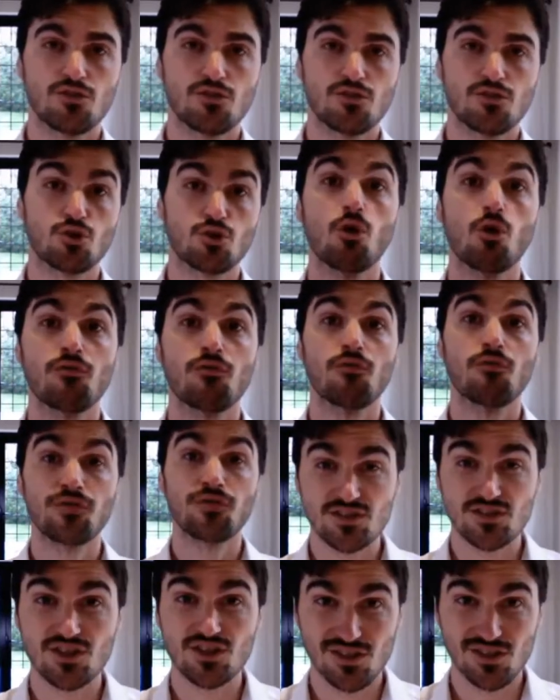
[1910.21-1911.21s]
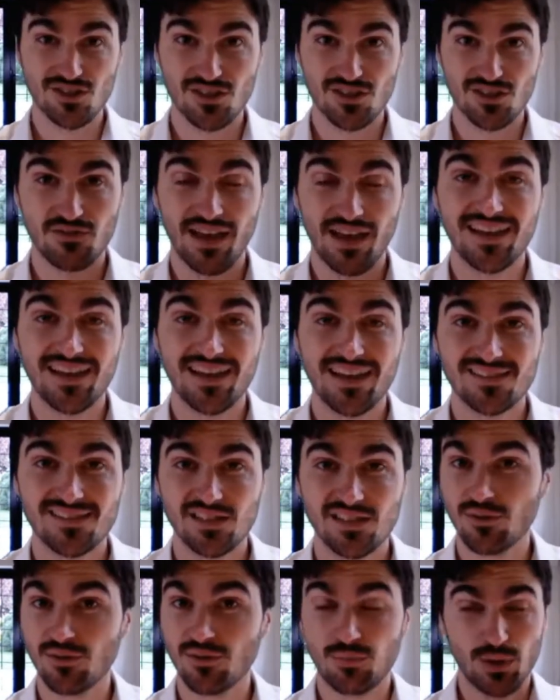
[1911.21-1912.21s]
The core features of gait,
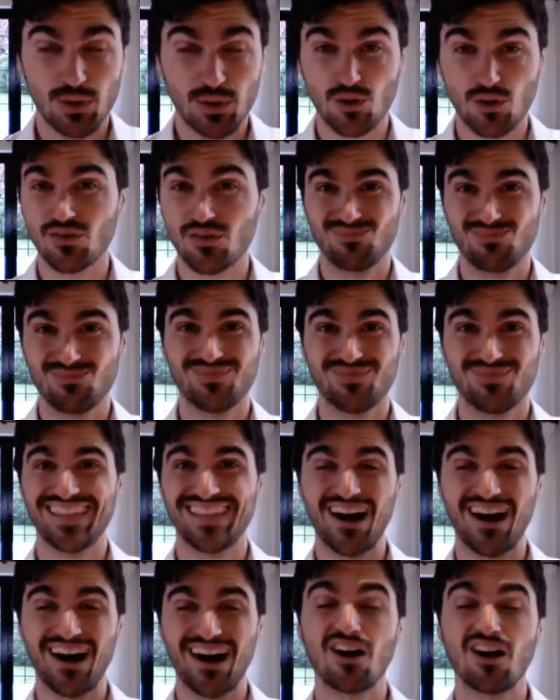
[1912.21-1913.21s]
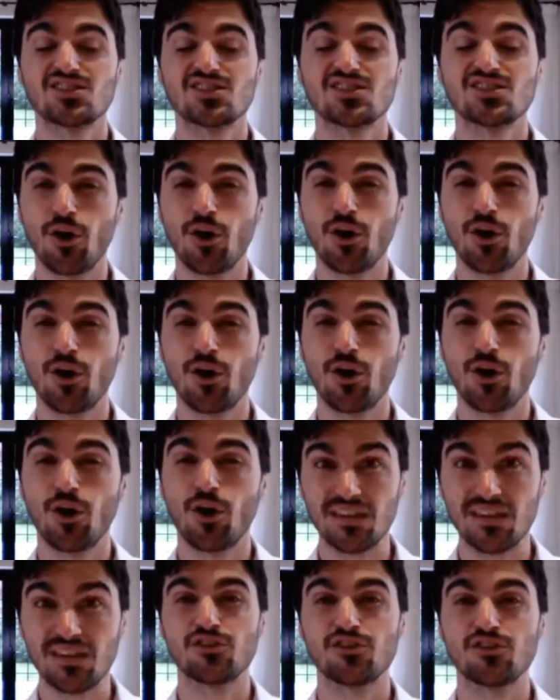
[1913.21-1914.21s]
you know, because there are so
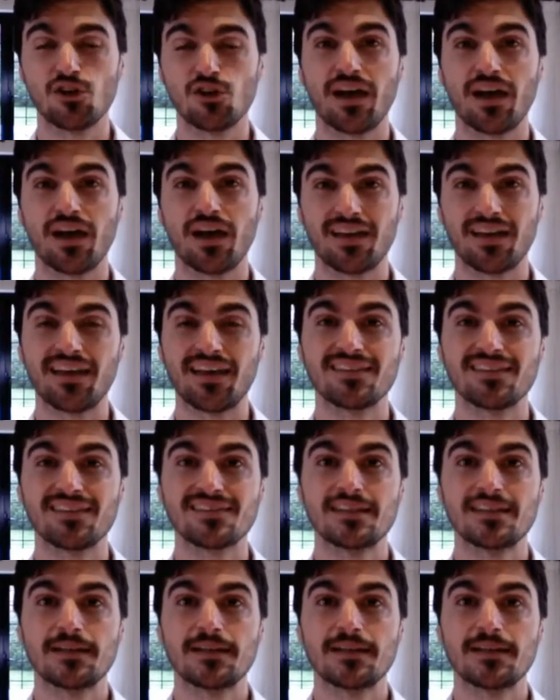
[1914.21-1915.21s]
many things you can look at gait.